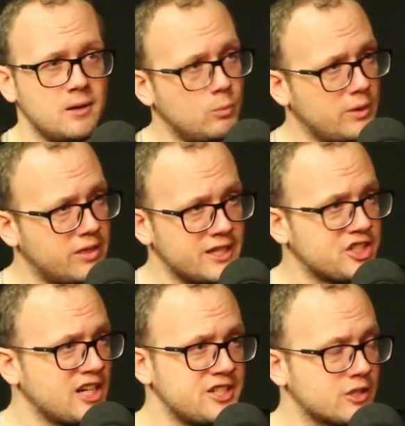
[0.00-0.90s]
With things
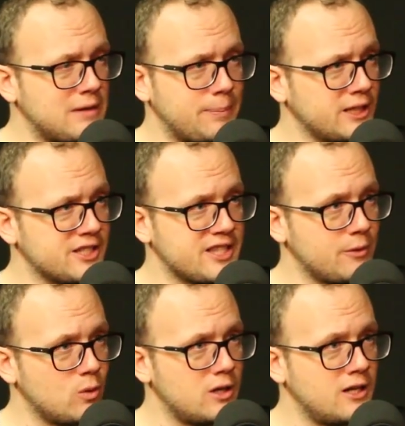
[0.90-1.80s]
changing as rapidly as they
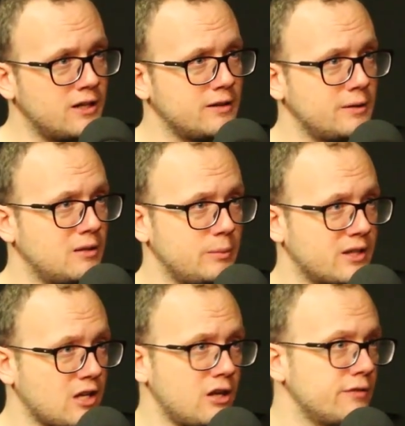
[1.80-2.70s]
were uh,
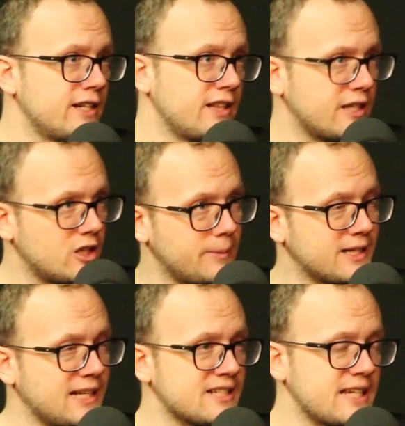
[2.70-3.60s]
with COVID and the economic
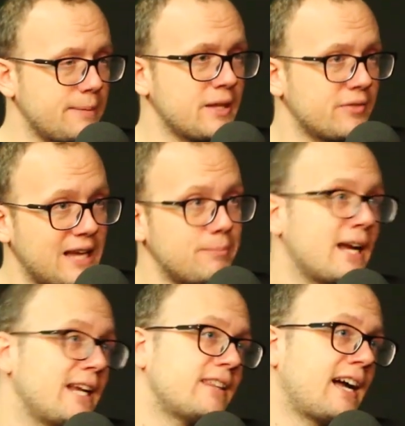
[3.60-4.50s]
landscape, they
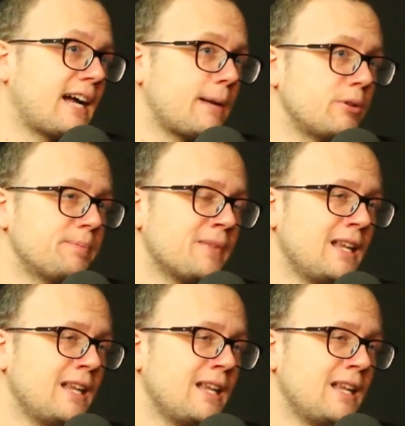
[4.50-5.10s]
made that happen.